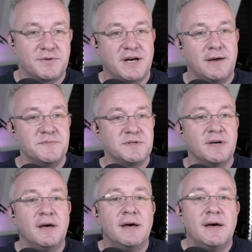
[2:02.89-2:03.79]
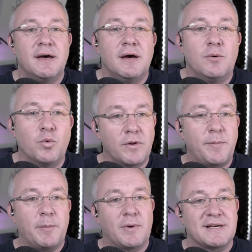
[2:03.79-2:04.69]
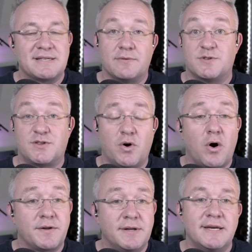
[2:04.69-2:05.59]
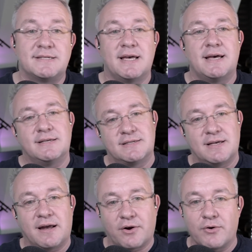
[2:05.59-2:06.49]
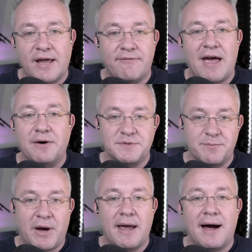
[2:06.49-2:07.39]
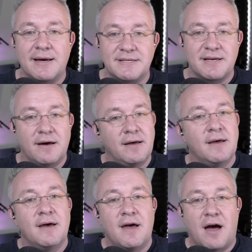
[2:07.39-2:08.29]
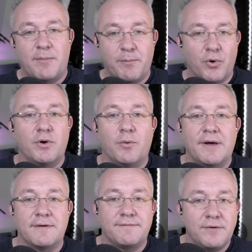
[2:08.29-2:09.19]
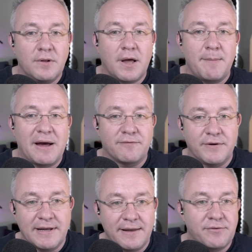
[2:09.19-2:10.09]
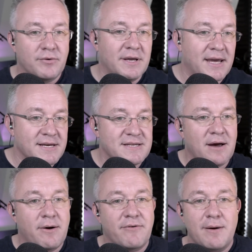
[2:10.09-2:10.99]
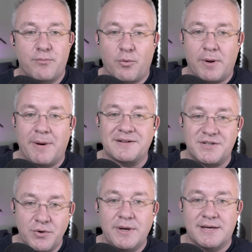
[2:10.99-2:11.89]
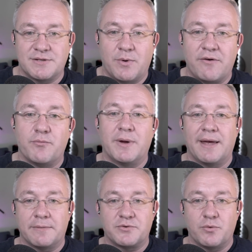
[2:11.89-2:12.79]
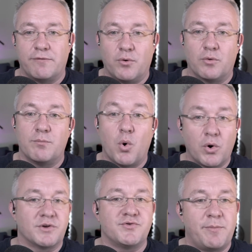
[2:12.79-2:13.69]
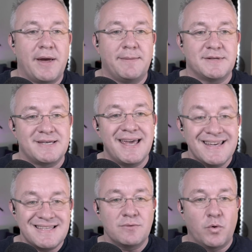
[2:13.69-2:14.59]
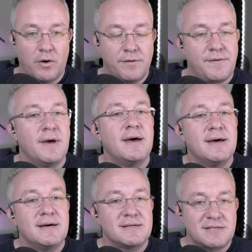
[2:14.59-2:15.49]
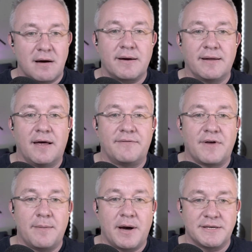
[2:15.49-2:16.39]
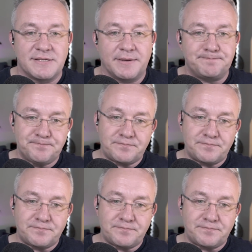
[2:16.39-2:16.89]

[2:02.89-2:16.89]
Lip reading: times. One of the people asked that was Scott, and he says, I currently have a help to buy ISA. I've been putting away the full amount for nearly 3 years. However, I'm probably about 2 years away from being able to afford mortgage repayments. Is it worth starting a lifetime ISA?